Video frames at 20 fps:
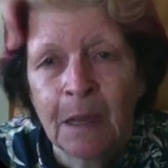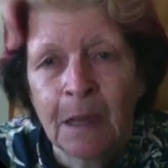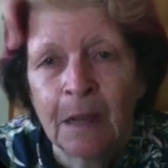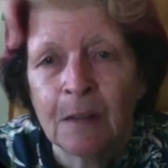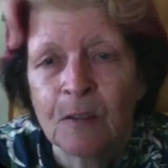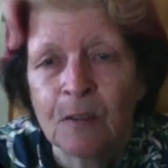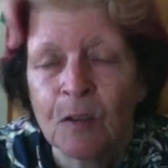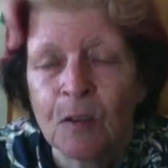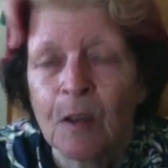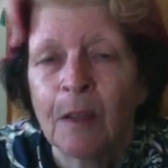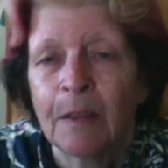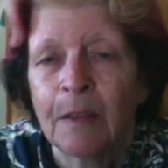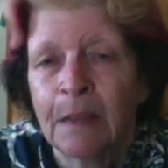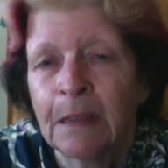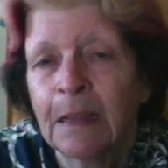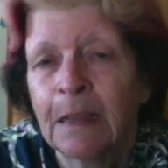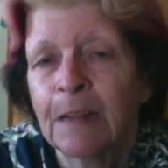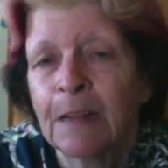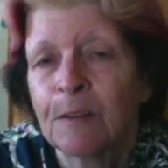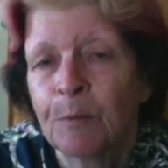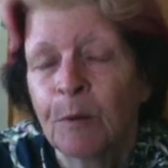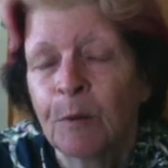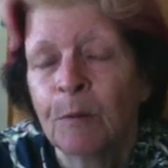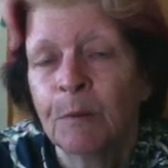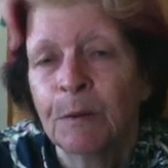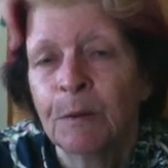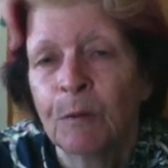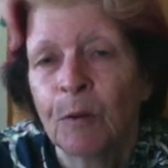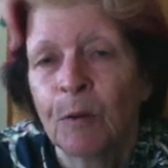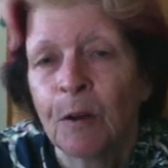And so I think that's
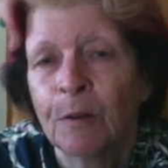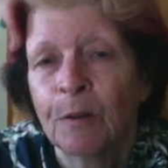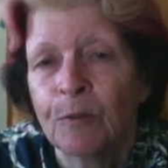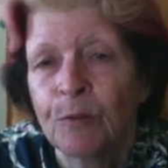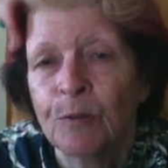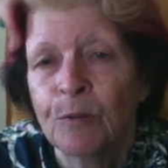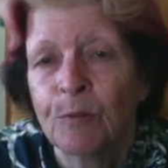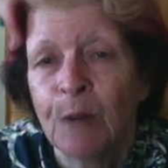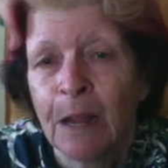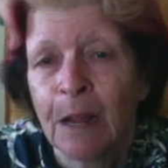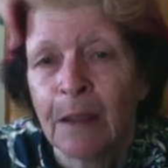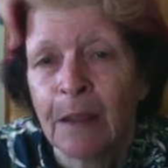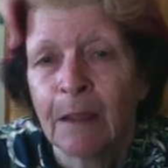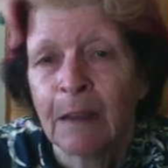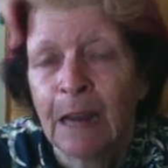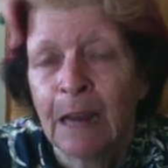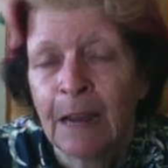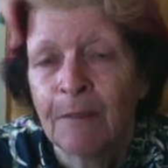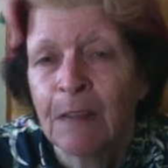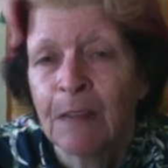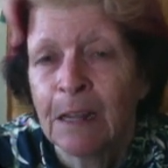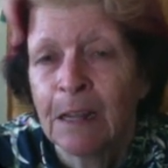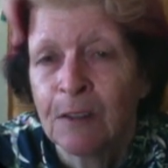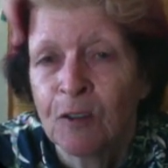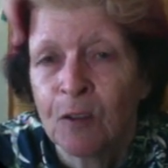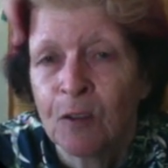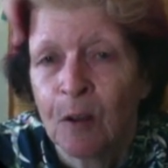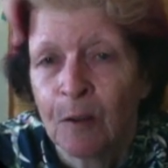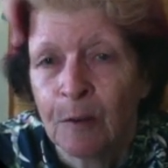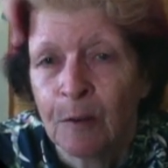probably what I would do, rather than have that
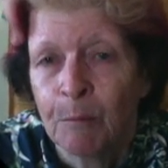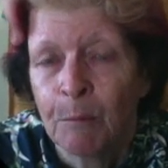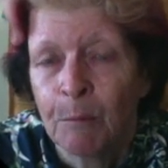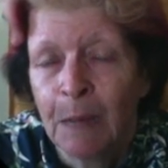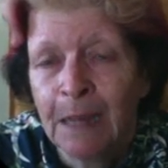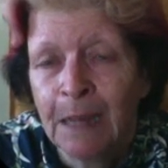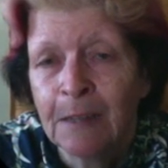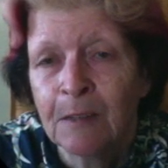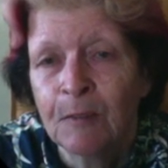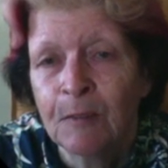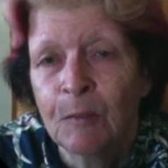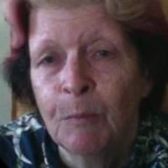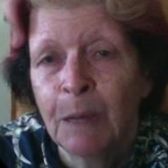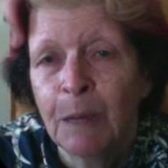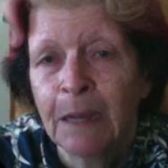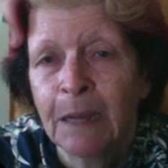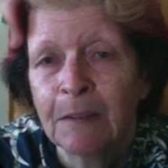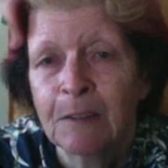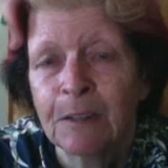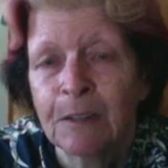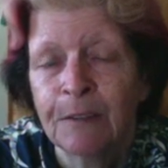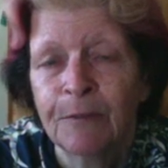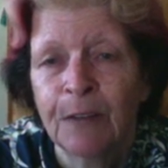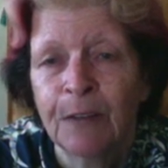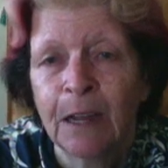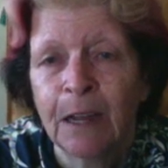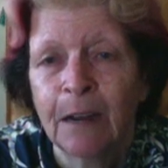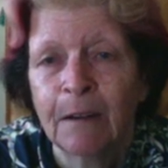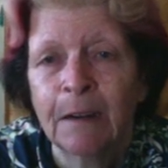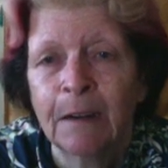solid mass of the Banksia
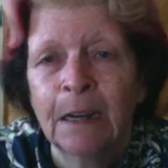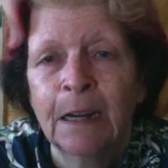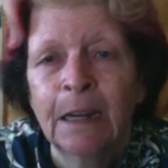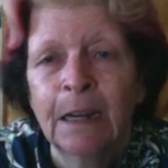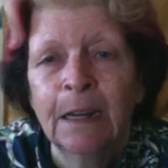flower,